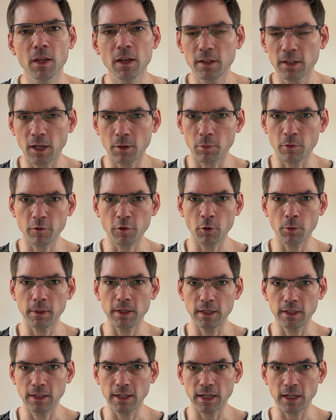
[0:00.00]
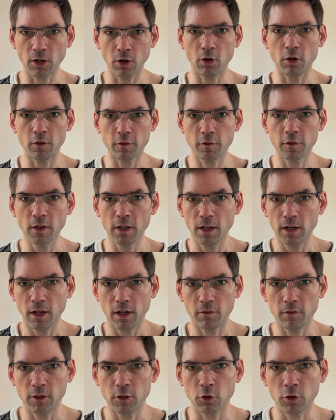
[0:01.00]
Now, before we kick off
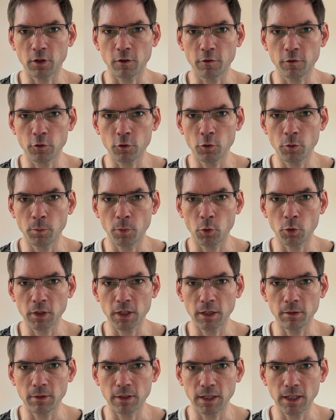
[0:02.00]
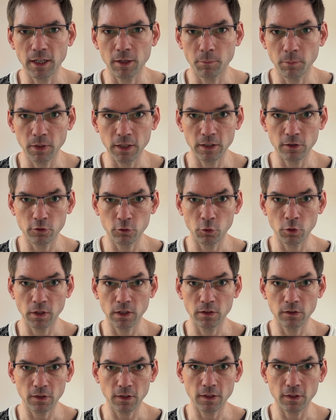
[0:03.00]
having a look through Board Game Geek, please do
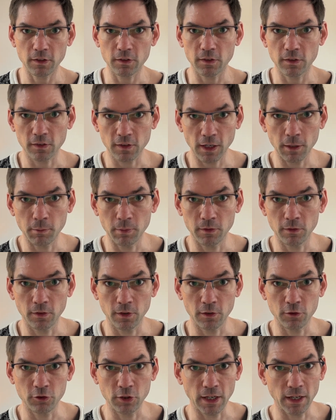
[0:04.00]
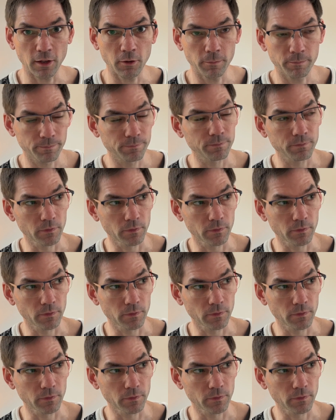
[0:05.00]
consider subscribing to the channel.